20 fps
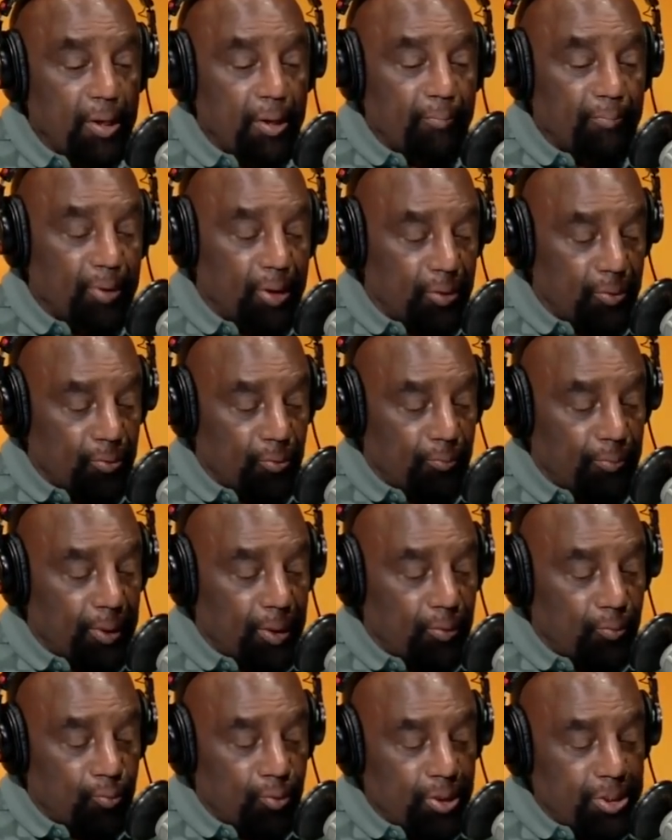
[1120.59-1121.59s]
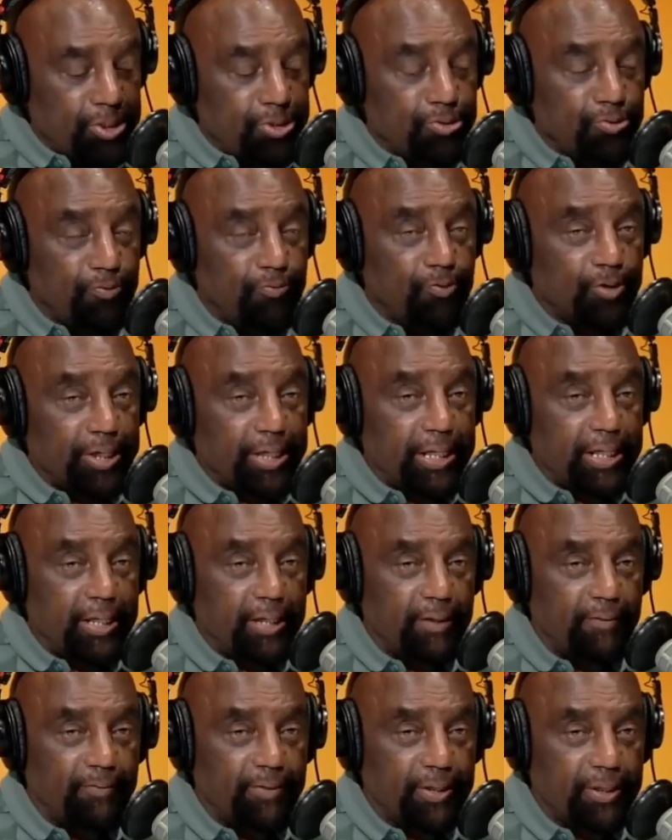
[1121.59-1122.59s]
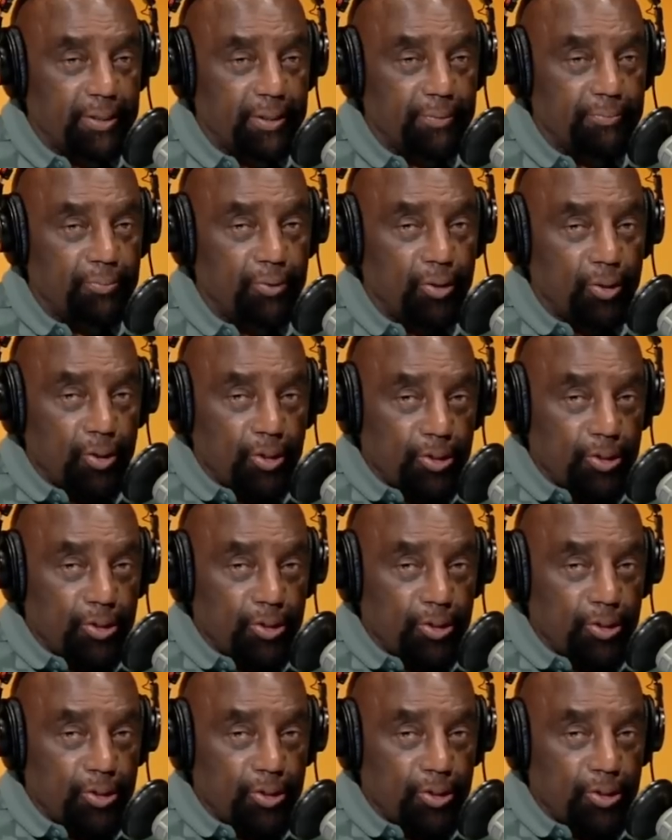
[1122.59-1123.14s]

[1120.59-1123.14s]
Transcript: But once you forgive them,